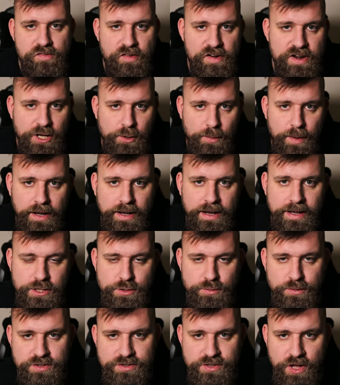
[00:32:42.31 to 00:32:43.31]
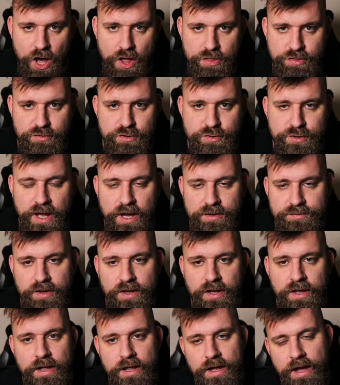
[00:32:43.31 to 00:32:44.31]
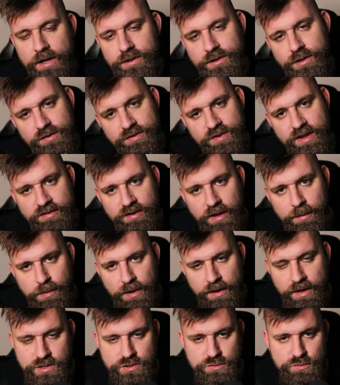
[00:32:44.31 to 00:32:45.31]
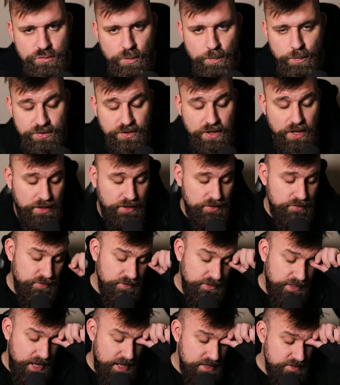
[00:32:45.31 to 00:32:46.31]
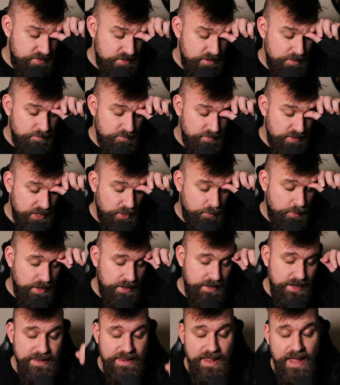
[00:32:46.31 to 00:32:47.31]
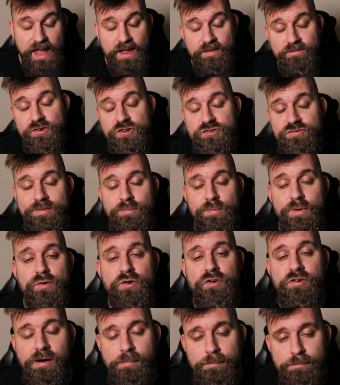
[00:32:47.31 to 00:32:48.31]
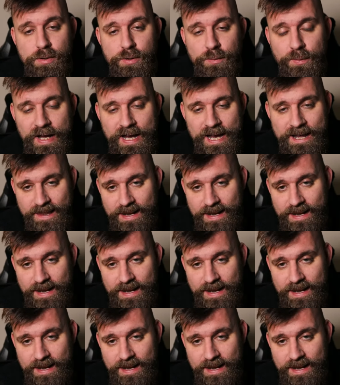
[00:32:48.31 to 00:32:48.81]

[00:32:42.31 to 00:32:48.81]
very quickly and you can dart through cover and use things like Blood Angels or Berserkers to get into them really quickly, their infantry will crumble.